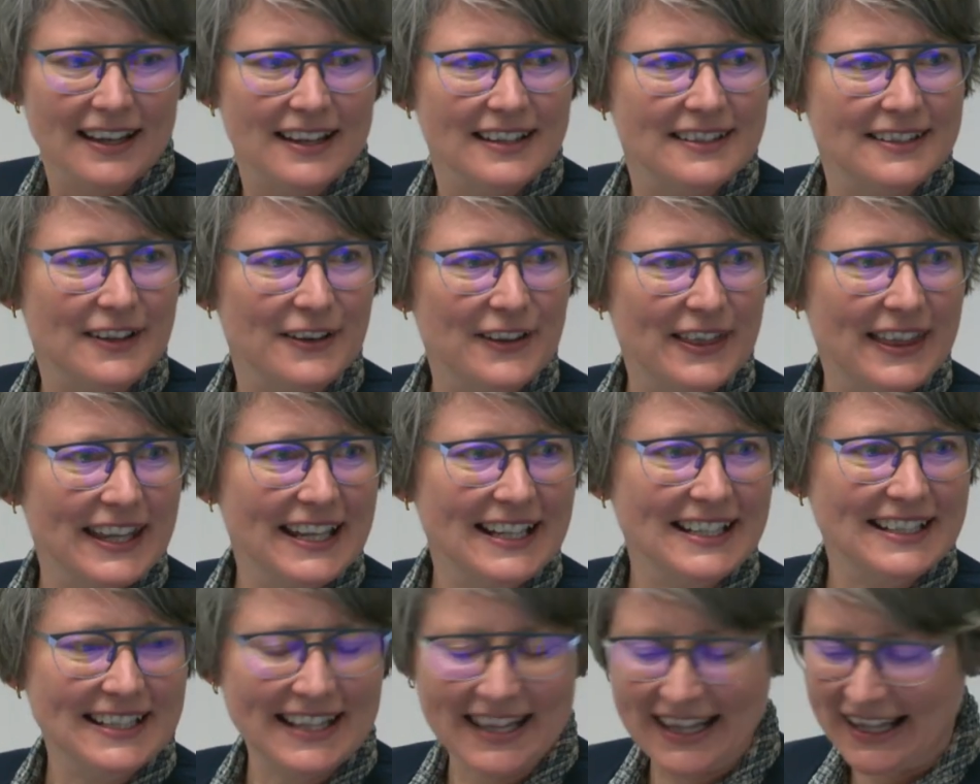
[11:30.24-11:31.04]
So
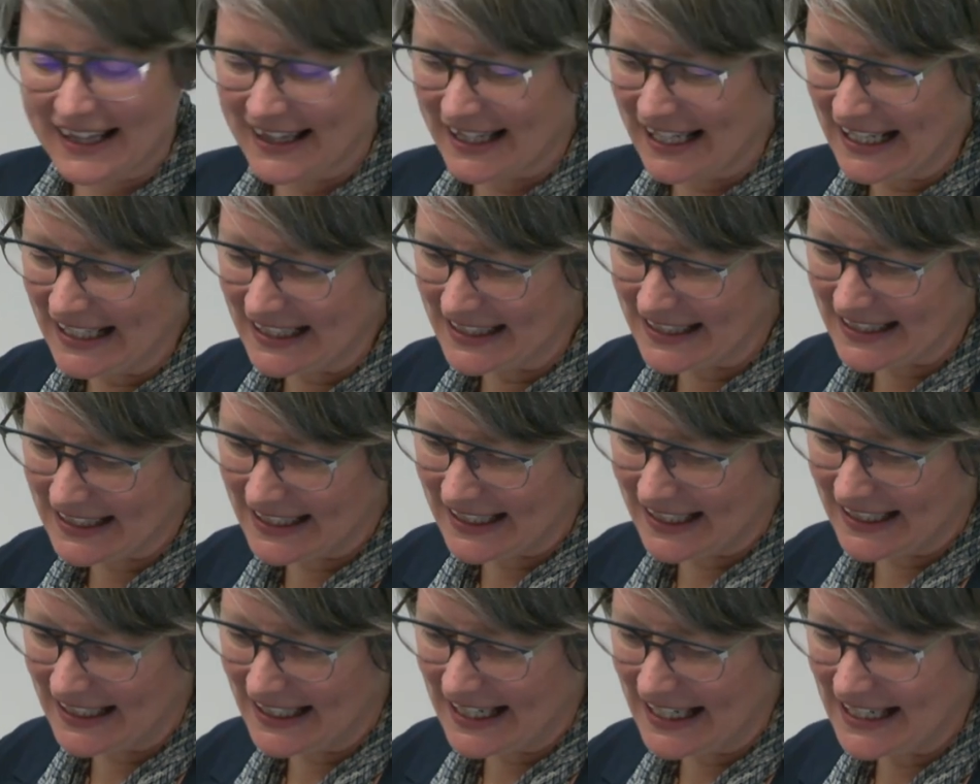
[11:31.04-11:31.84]
these are the things
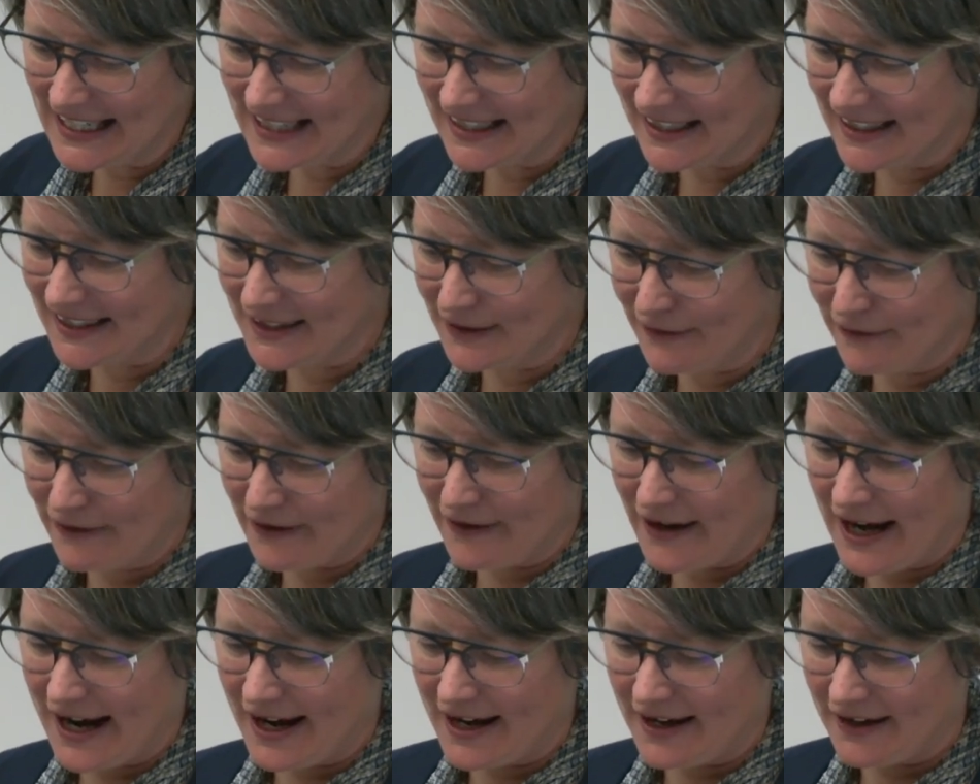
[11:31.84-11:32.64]
that are needed
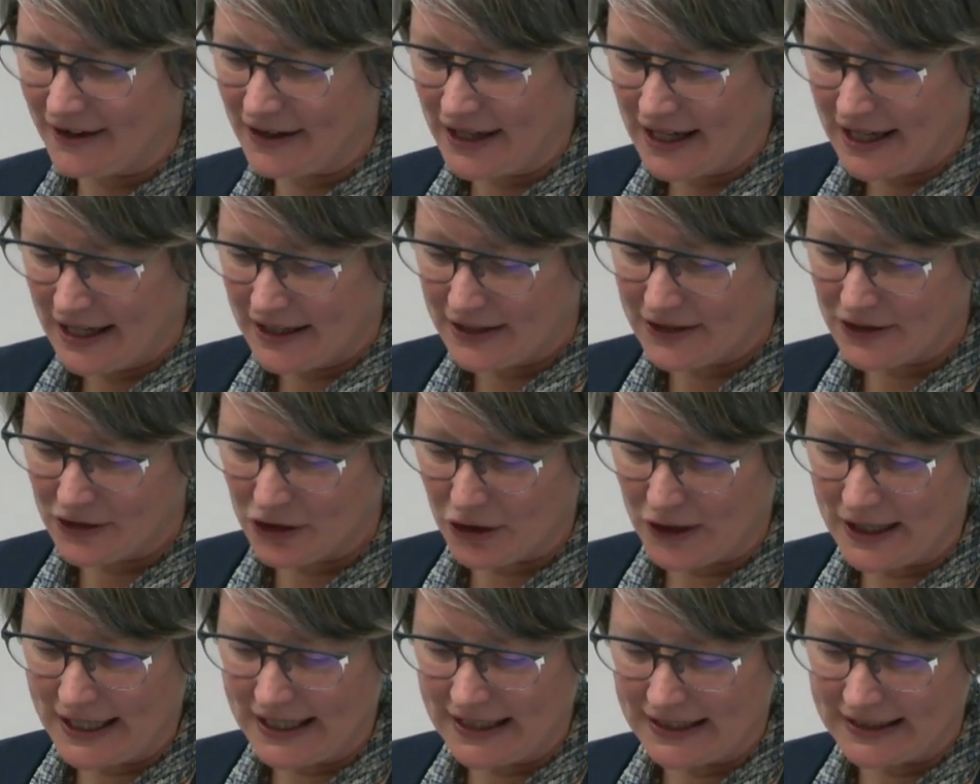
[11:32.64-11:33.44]
for our
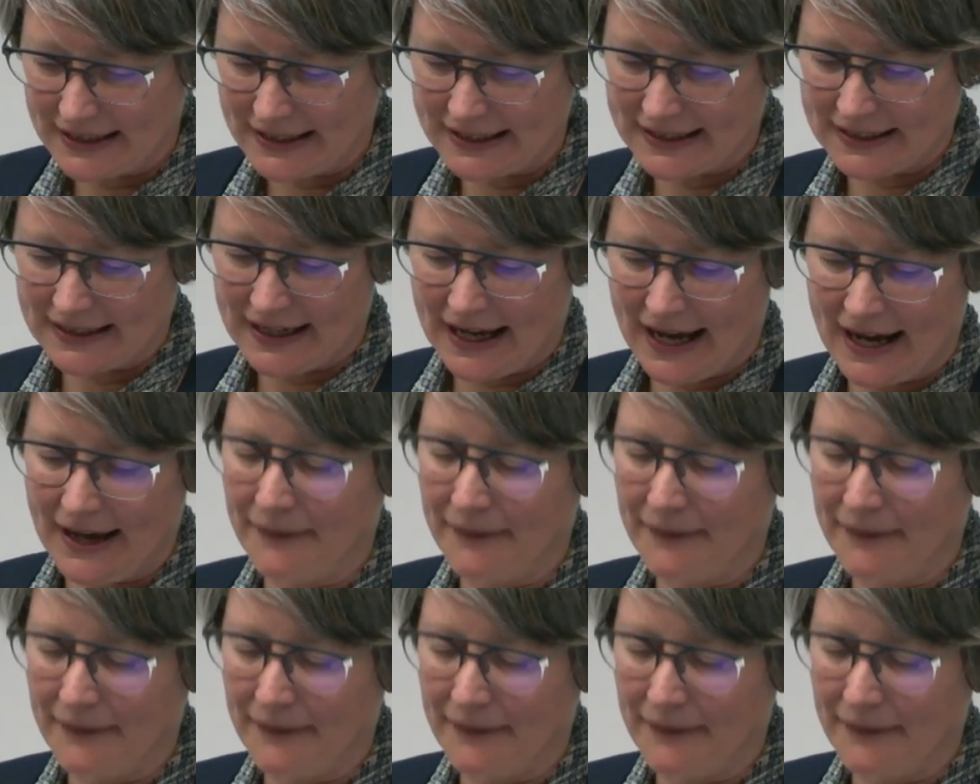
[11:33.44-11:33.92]
streets,